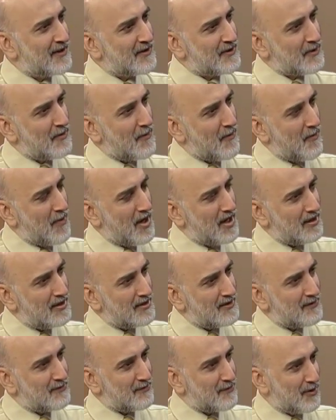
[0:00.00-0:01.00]
So what
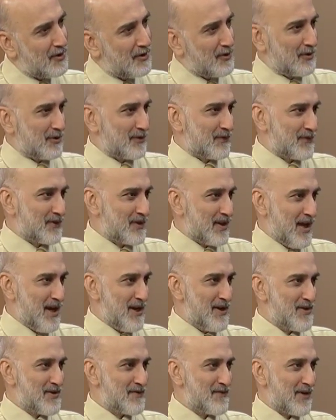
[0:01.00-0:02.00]
is the role of
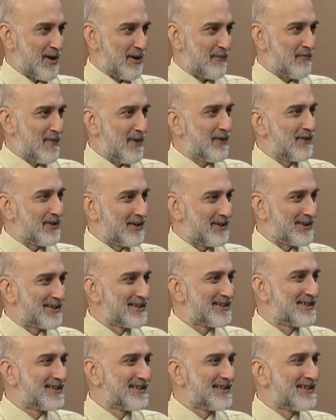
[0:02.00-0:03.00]
scientific
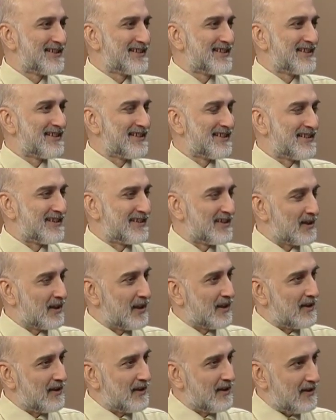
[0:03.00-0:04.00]
method
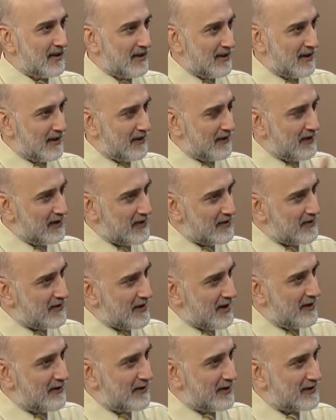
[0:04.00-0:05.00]
in
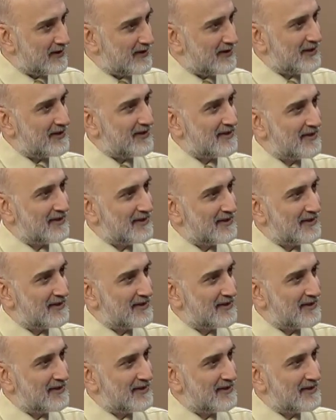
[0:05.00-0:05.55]
these areas?